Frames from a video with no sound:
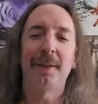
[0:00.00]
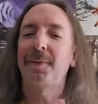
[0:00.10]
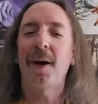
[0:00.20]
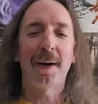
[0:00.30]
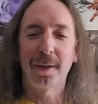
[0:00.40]
You've
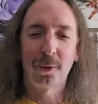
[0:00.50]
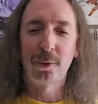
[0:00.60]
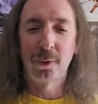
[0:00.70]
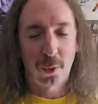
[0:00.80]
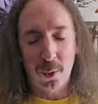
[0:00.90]
got a
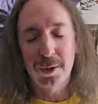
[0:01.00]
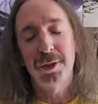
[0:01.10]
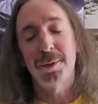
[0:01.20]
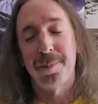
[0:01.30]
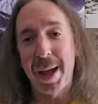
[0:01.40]

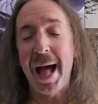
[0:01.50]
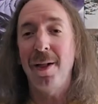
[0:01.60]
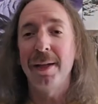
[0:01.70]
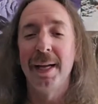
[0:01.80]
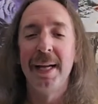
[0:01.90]
gorgeous
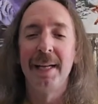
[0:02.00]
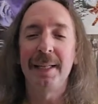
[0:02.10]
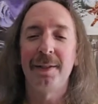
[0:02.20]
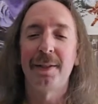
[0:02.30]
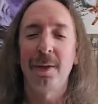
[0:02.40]
ballad
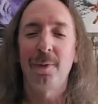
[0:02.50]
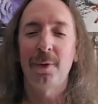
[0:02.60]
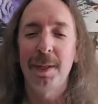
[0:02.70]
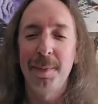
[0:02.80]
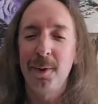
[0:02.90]
in
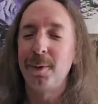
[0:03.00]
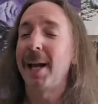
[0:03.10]
Silvery Moon,